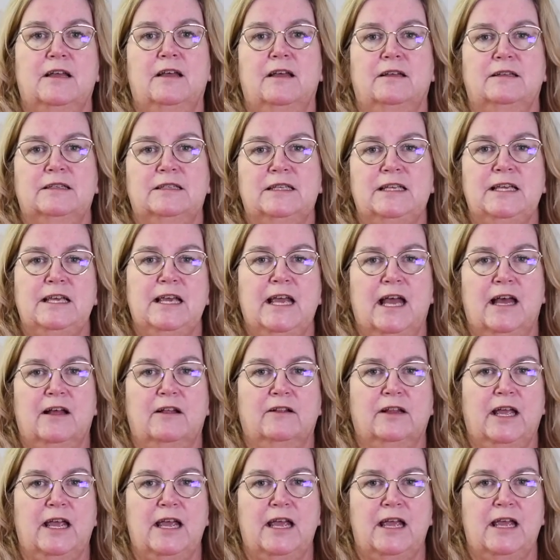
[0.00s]

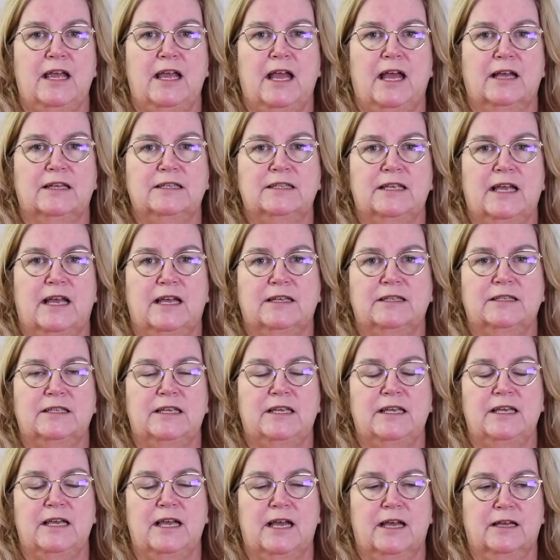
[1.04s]

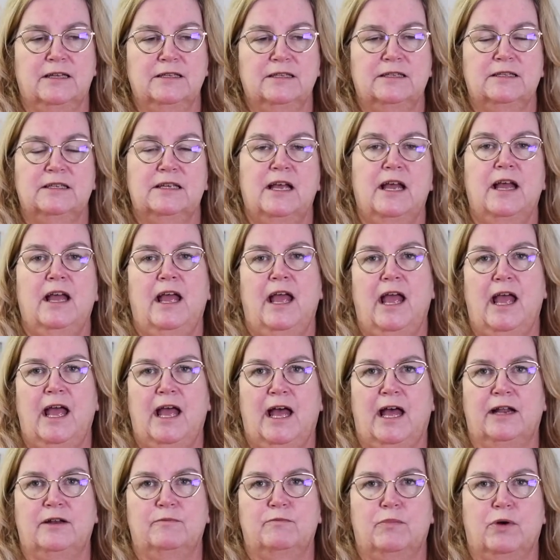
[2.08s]
CLASSES,
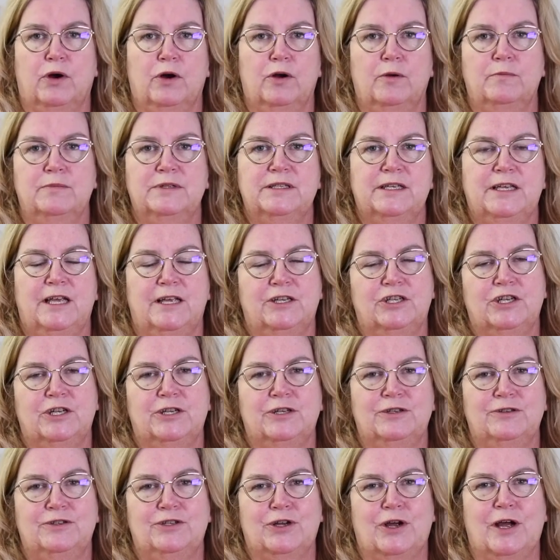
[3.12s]
at
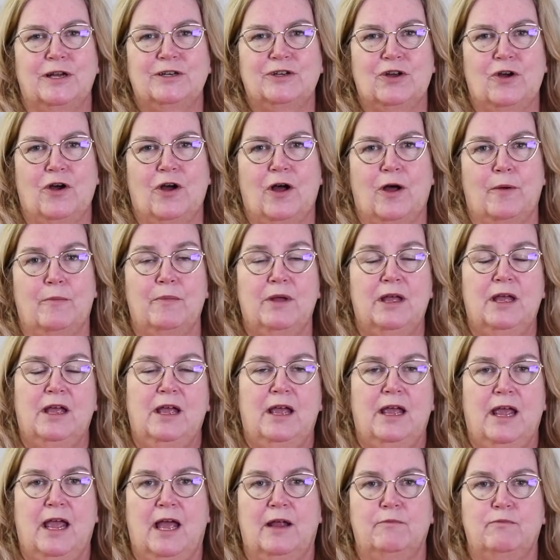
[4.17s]
barbskitchen.com
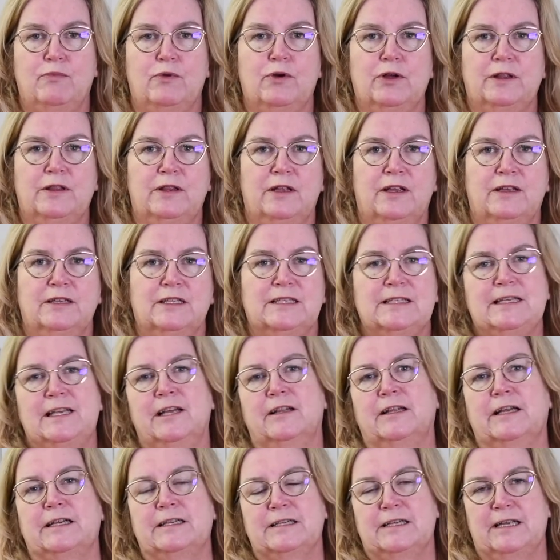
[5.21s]
and put
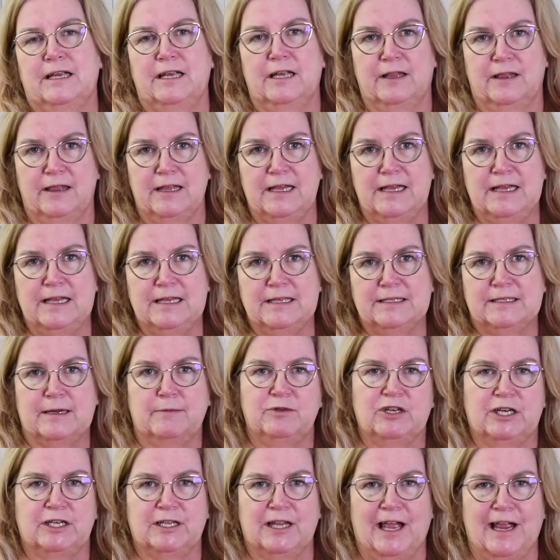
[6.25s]
skillet in the
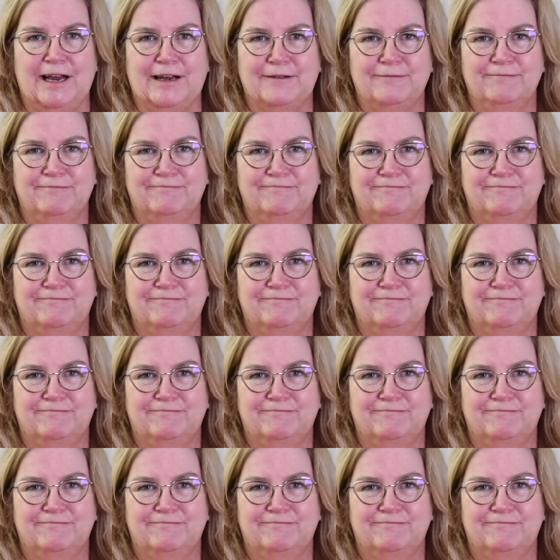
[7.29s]
subject line.